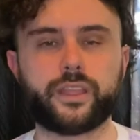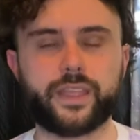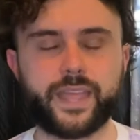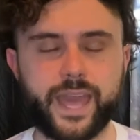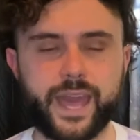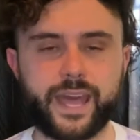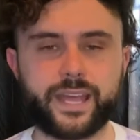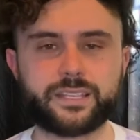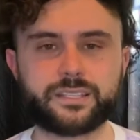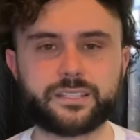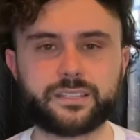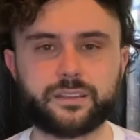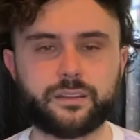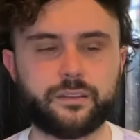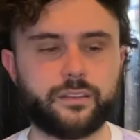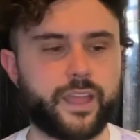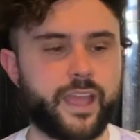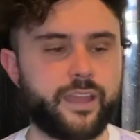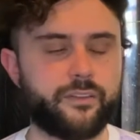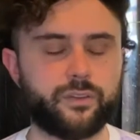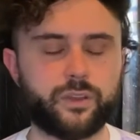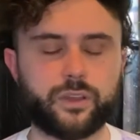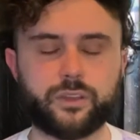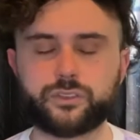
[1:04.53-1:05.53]
cast,
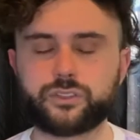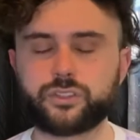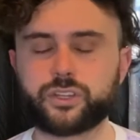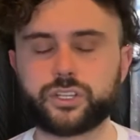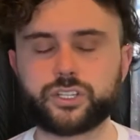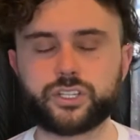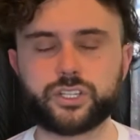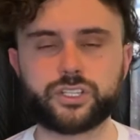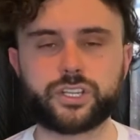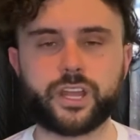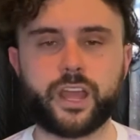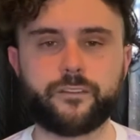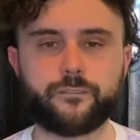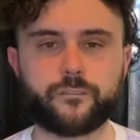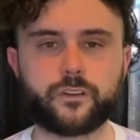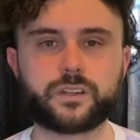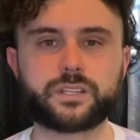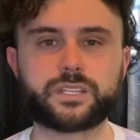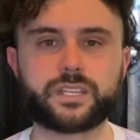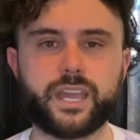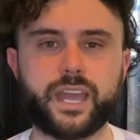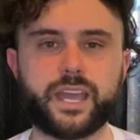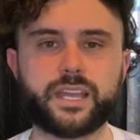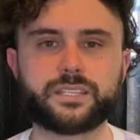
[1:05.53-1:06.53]
such a diverse
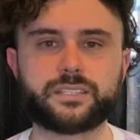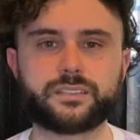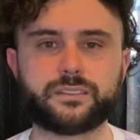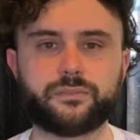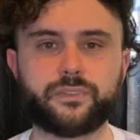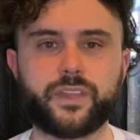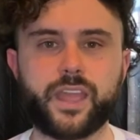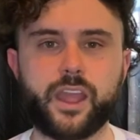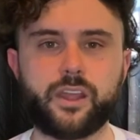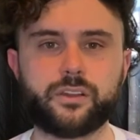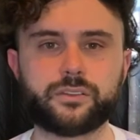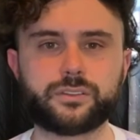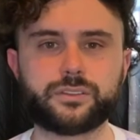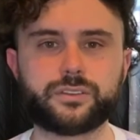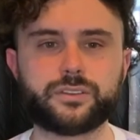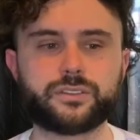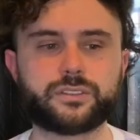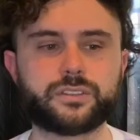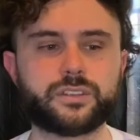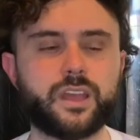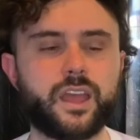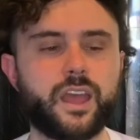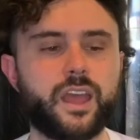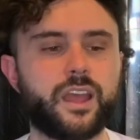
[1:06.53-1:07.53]
cast of
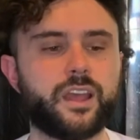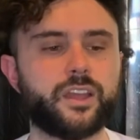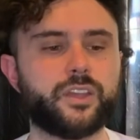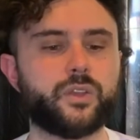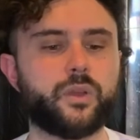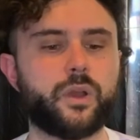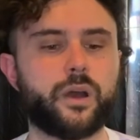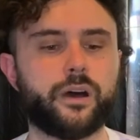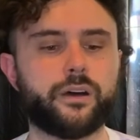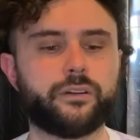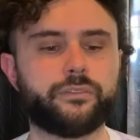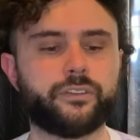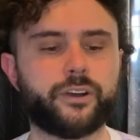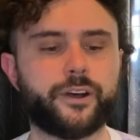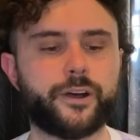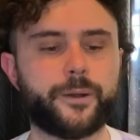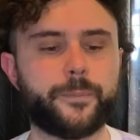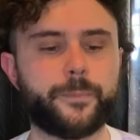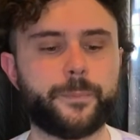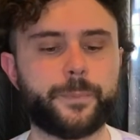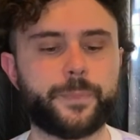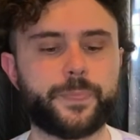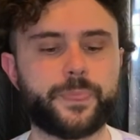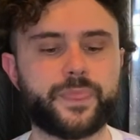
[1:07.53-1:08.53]
characters. You have
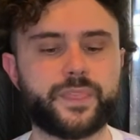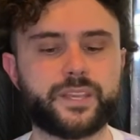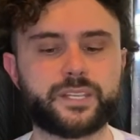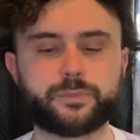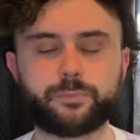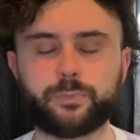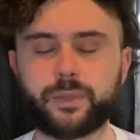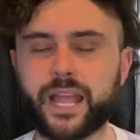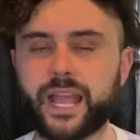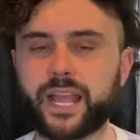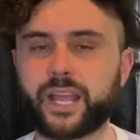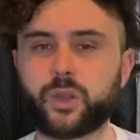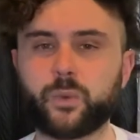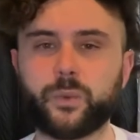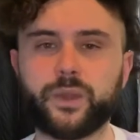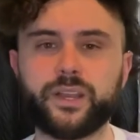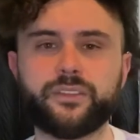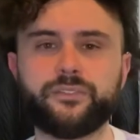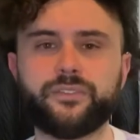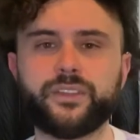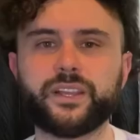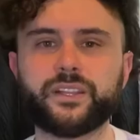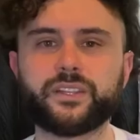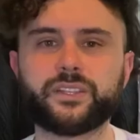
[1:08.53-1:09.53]
this Black Queen
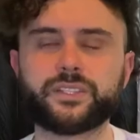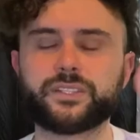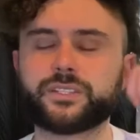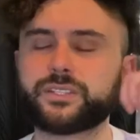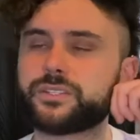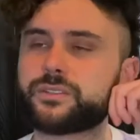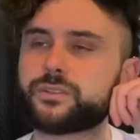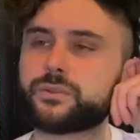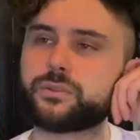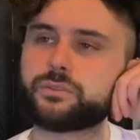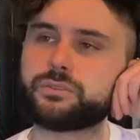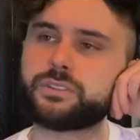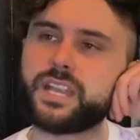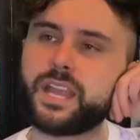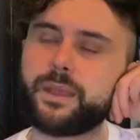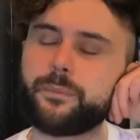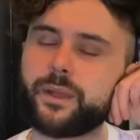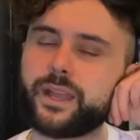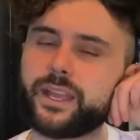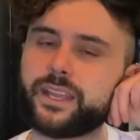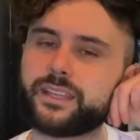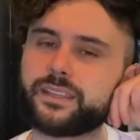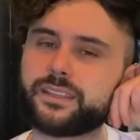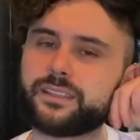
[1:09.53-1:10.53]
of England, whose name
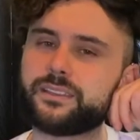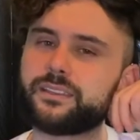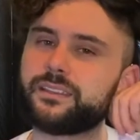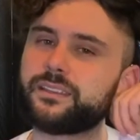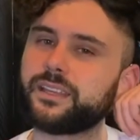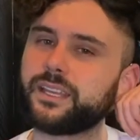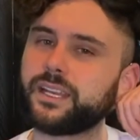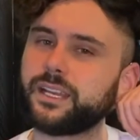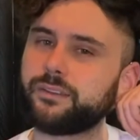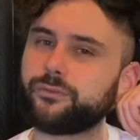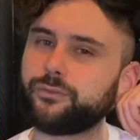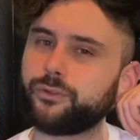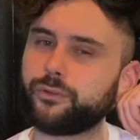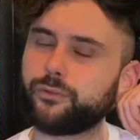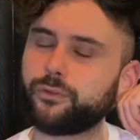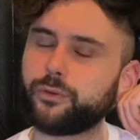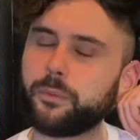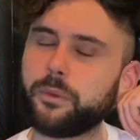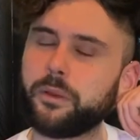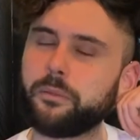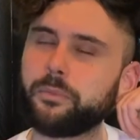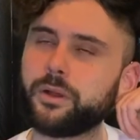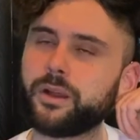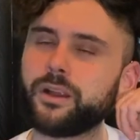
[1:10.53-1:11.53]
I can never
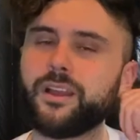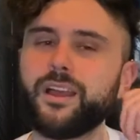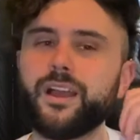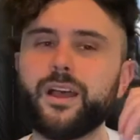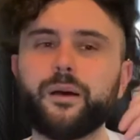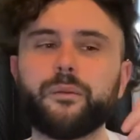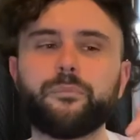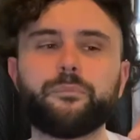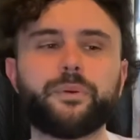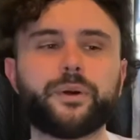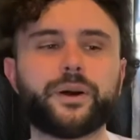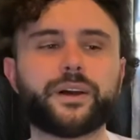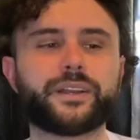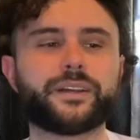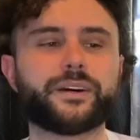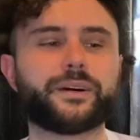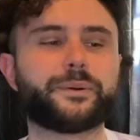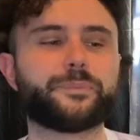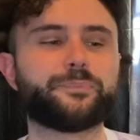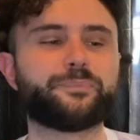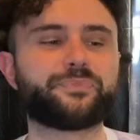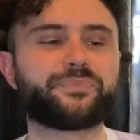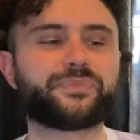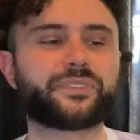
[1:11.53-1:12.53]
remember.
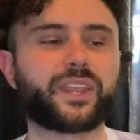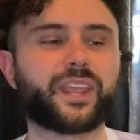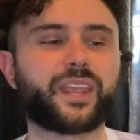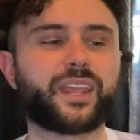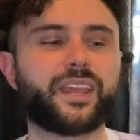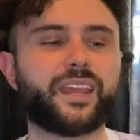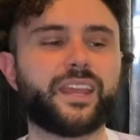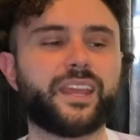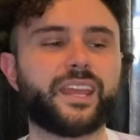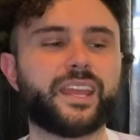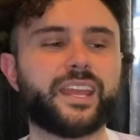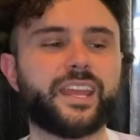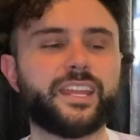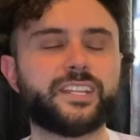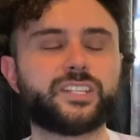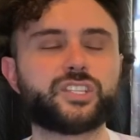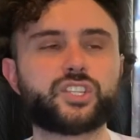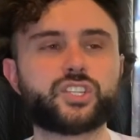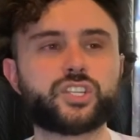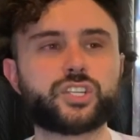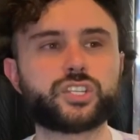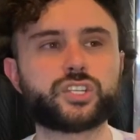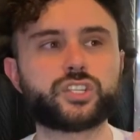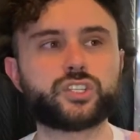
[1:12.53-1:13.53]
But it's
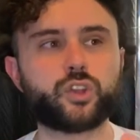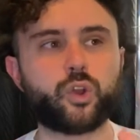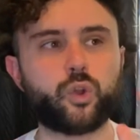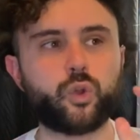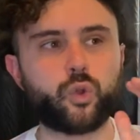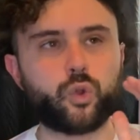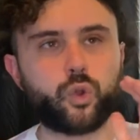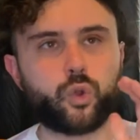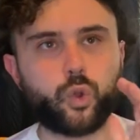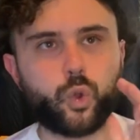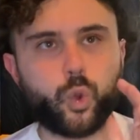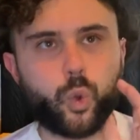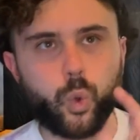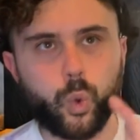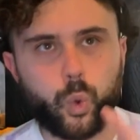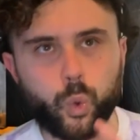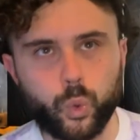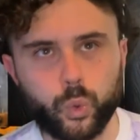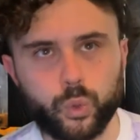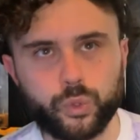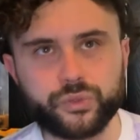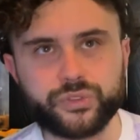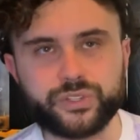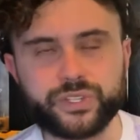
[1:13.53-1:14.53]
just so
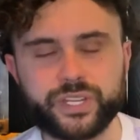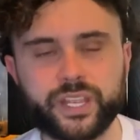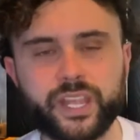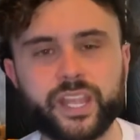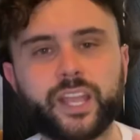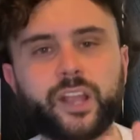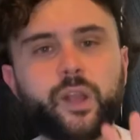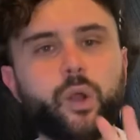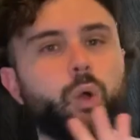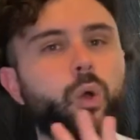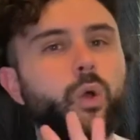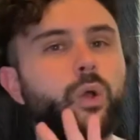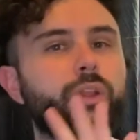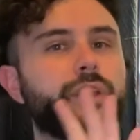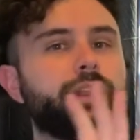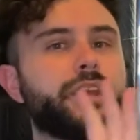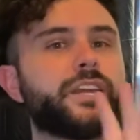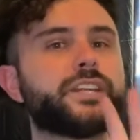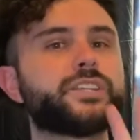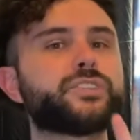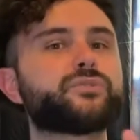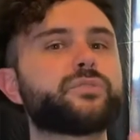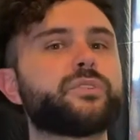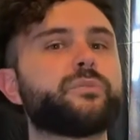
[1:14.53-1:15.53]
cool seeing alt
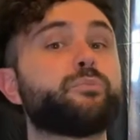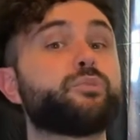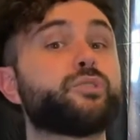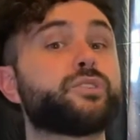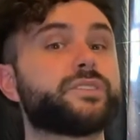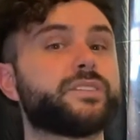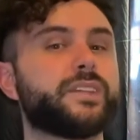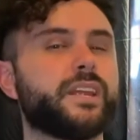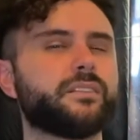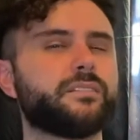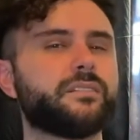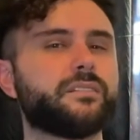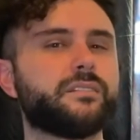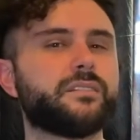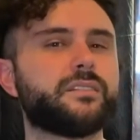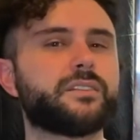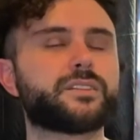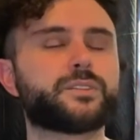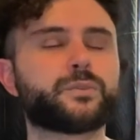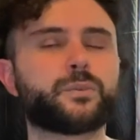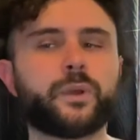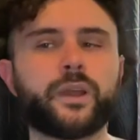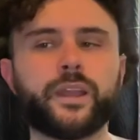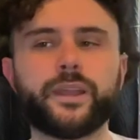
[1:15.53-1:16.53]
history presented
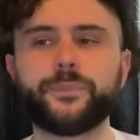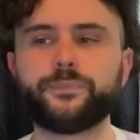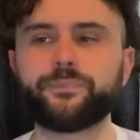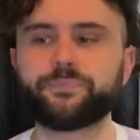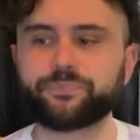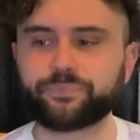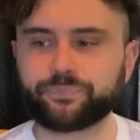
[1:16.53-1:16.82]
this way.